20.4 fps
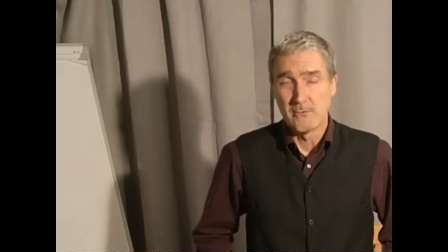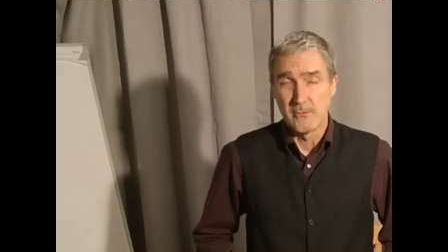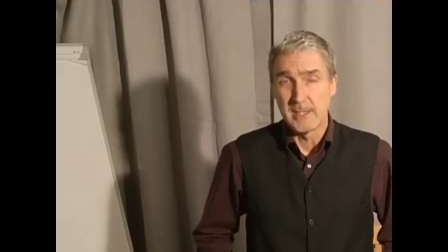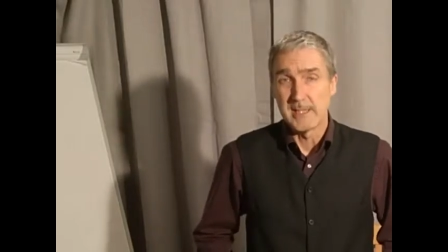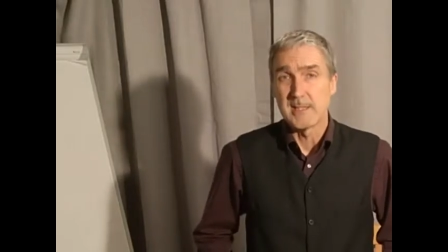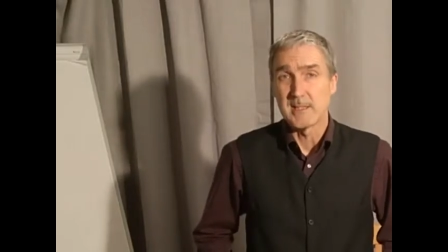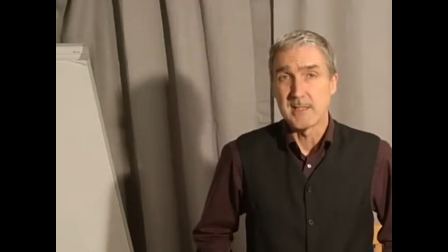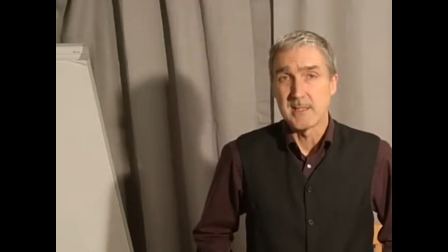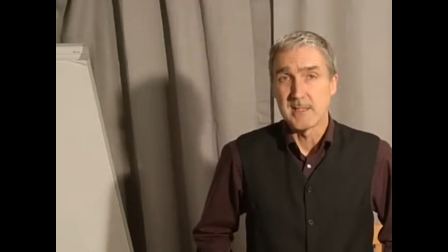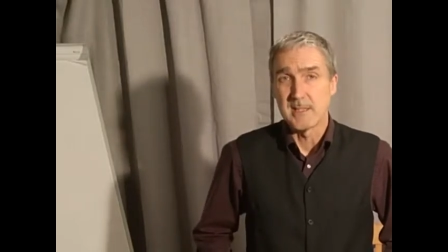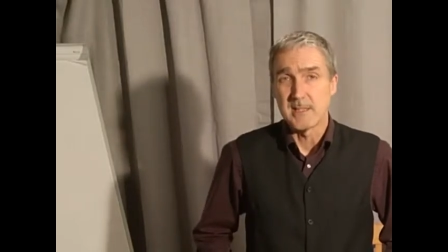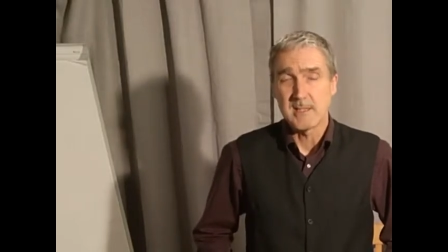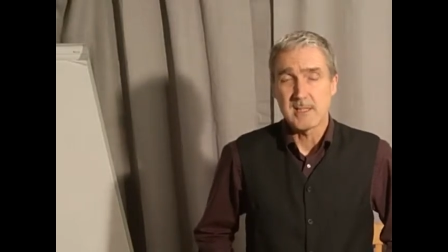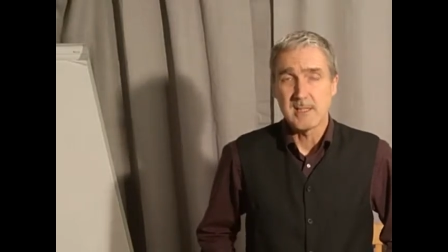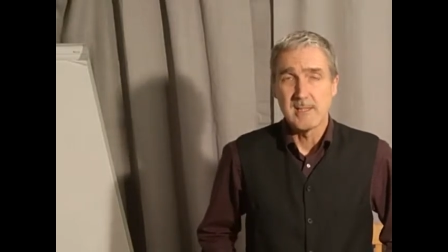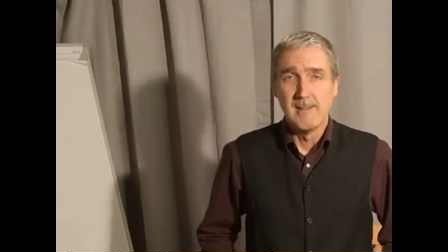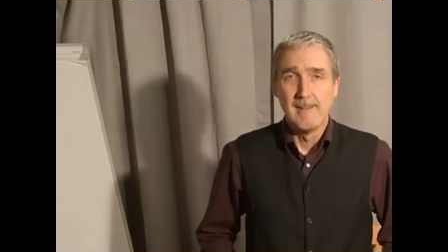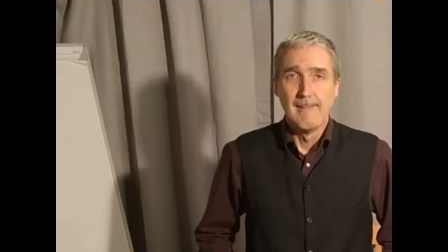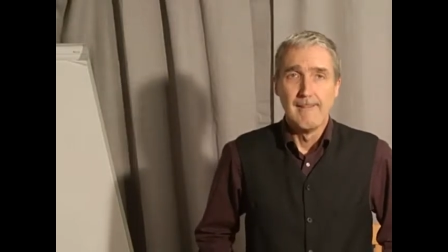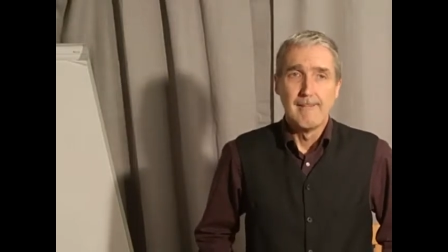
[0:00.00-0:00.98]
reasons.
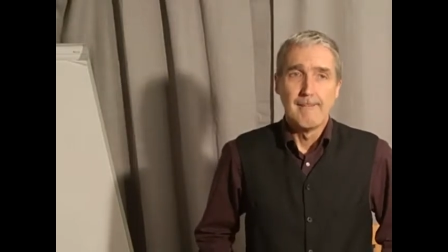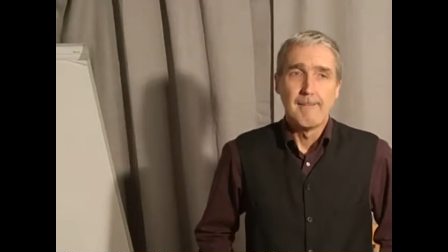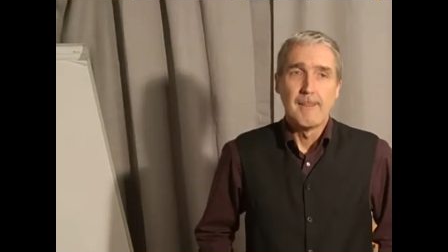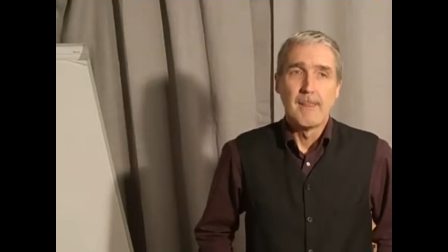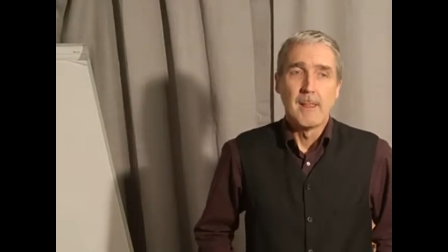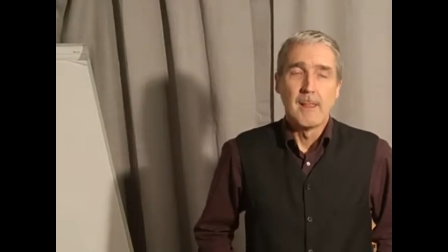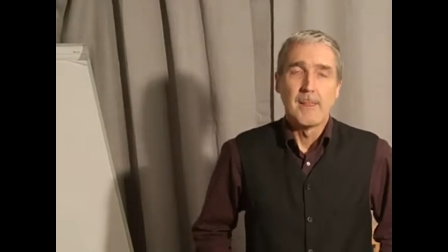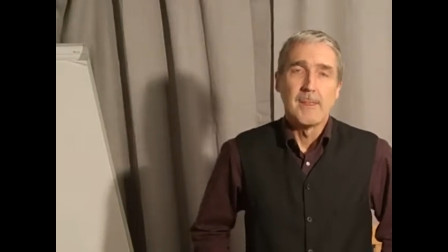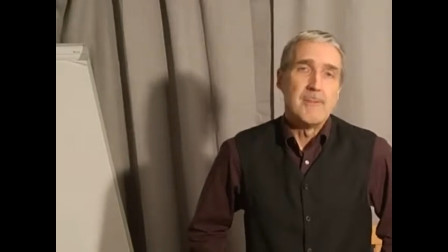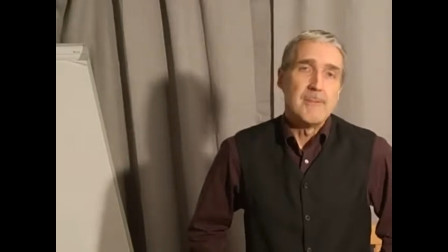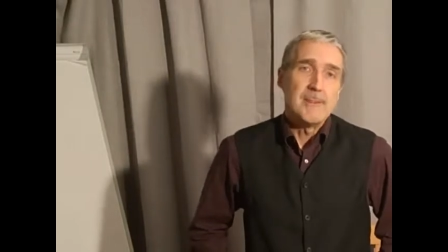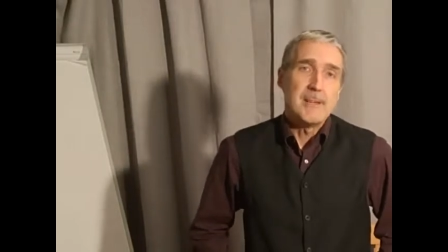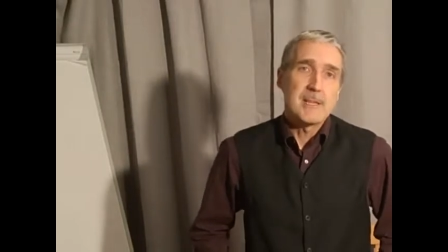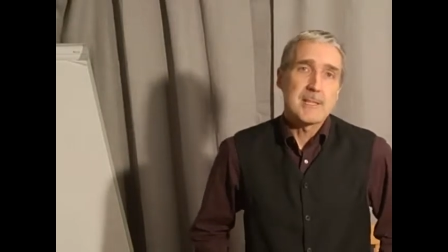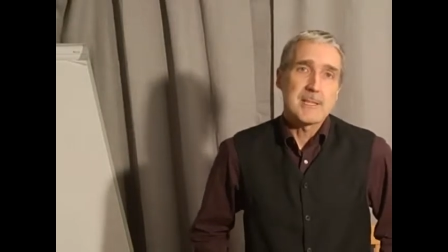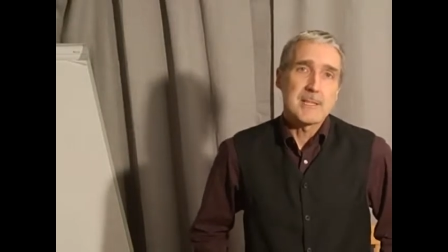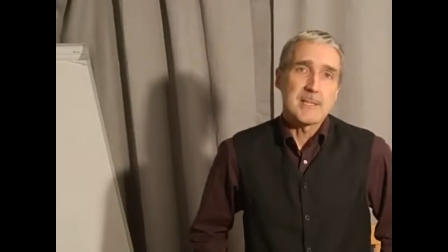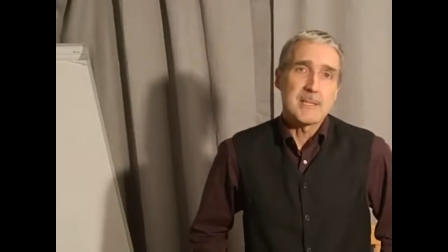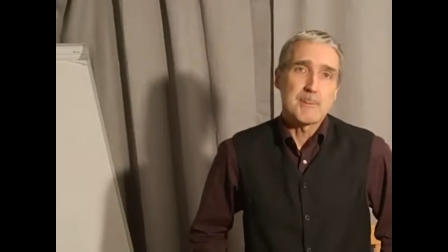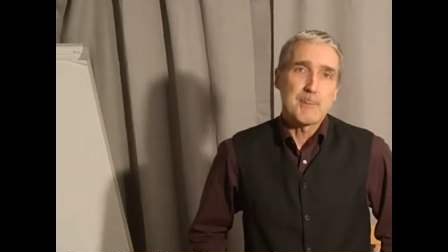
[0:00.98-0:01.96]
The
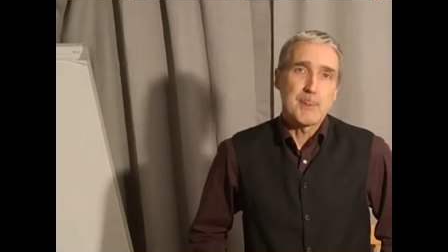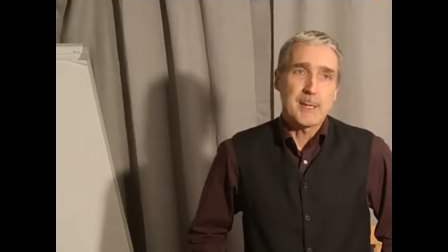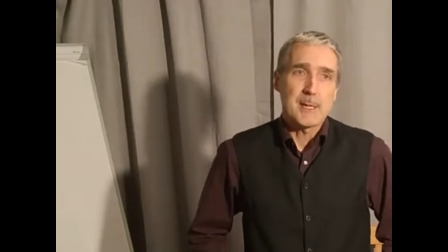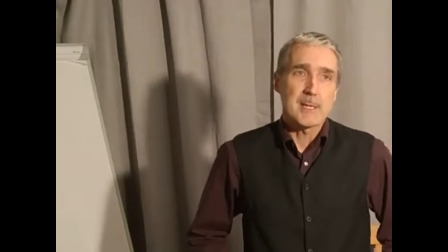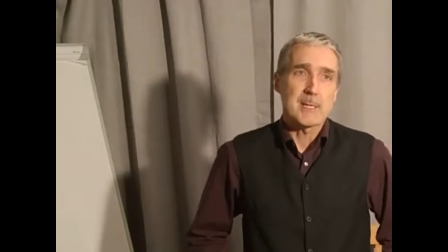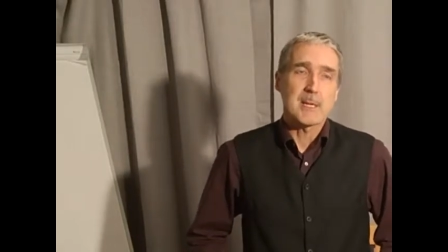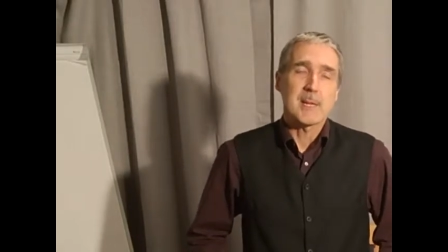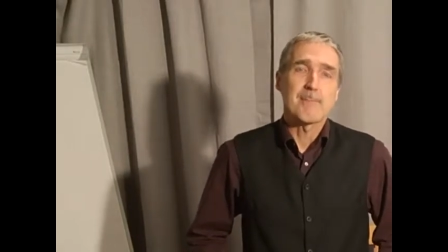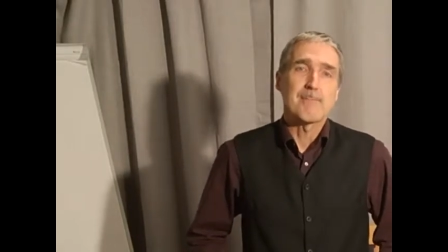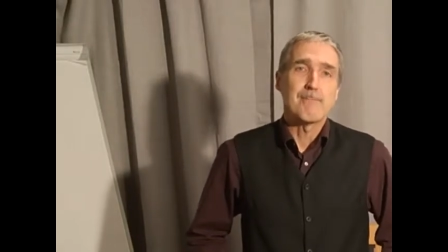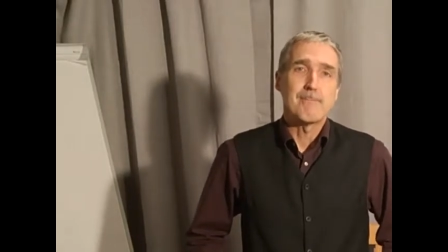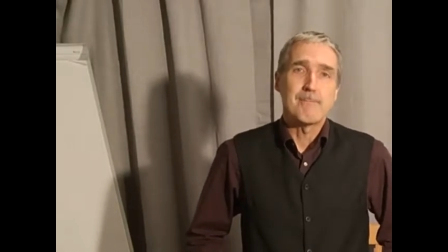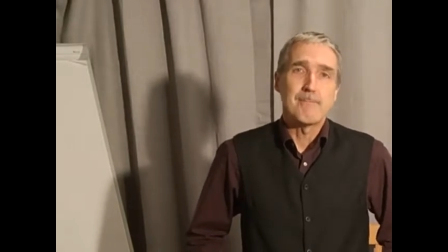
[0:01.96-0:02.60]
first is because I,